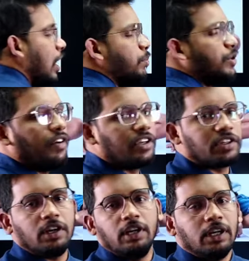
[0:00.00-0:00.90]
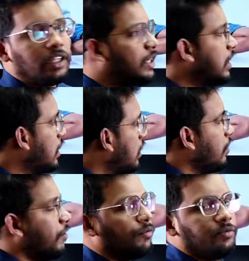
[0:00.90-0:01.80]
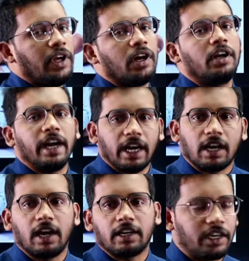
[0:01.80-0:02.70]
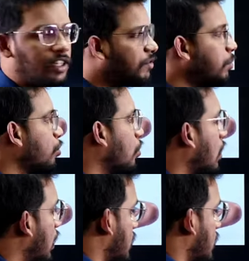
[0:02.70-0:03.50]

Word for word: observation that their data collected is from rural